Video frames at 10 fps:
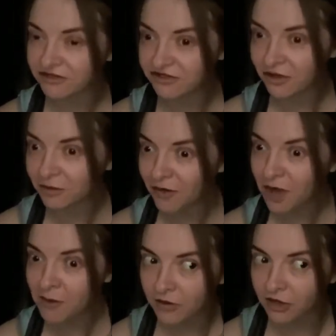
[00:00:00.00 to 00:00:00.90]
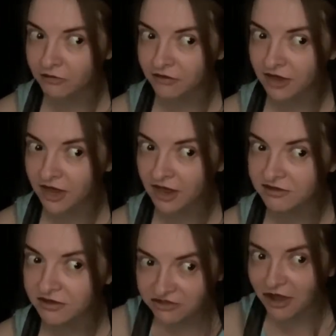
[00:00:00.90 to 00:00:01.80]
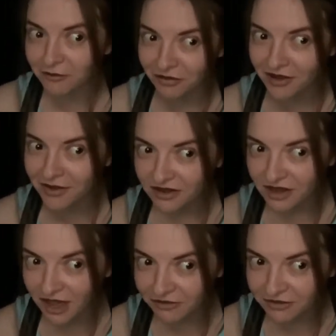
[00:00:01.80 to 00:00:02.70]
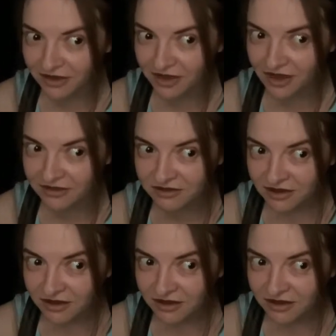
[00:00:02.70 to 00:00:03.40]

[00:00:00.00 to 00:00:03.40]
Jump up, nothing yet. Jump up, nothing yet.